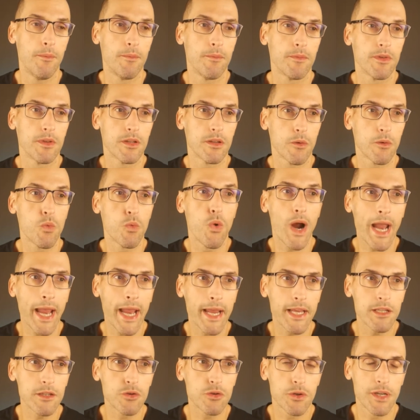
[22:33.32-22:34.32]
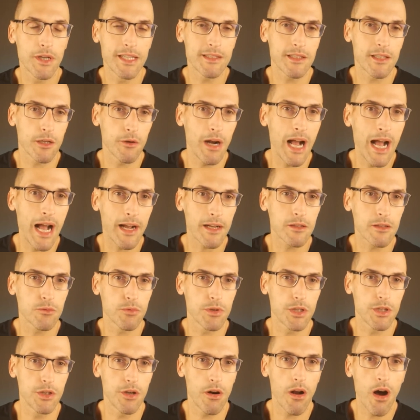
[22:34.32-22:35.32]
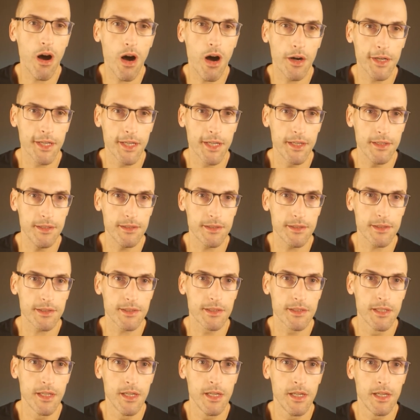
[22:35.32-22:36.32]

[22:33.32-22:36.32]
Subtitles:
way to interact with your audience.